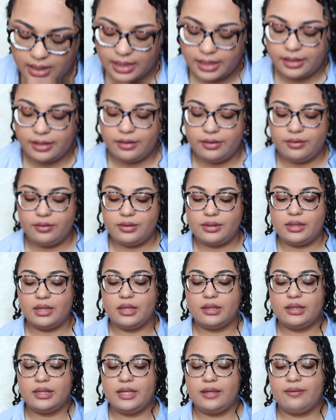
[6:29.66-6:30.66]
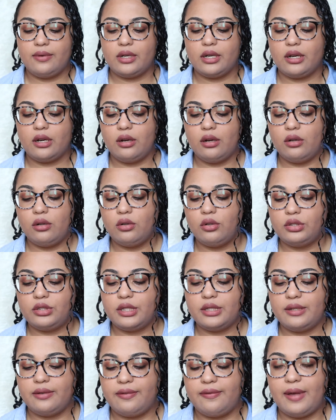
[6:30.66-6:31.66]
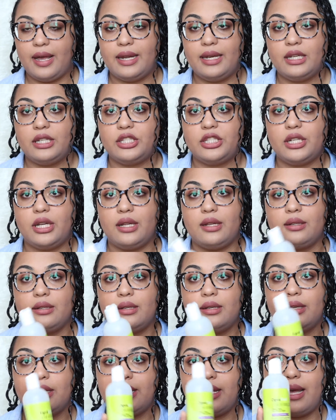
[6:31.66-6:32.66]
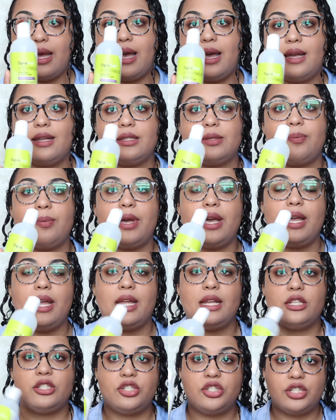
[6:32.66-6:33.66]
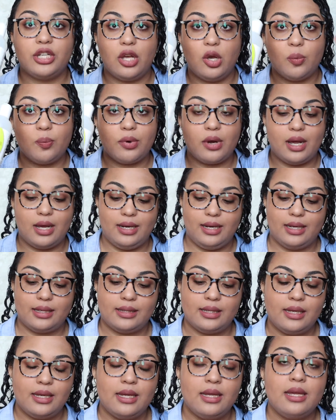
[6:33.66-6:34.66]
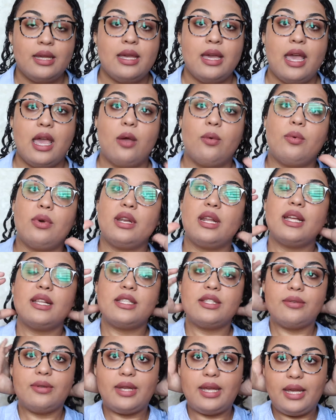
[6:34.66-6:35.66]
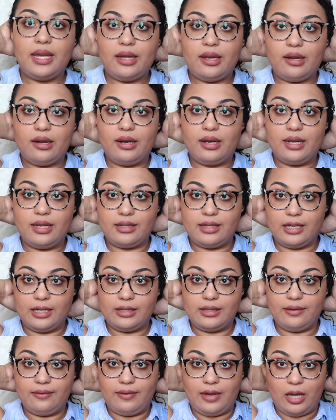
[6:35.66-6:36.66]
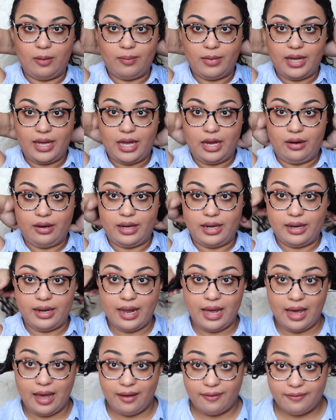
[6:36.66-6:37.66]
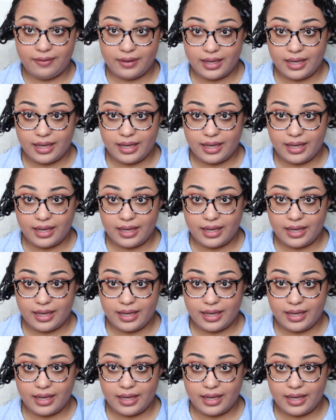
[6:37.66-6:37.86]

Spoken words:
I use the DEVACURL Ultra Defining Gel as my gel product. And what I do here is I divide my hair in half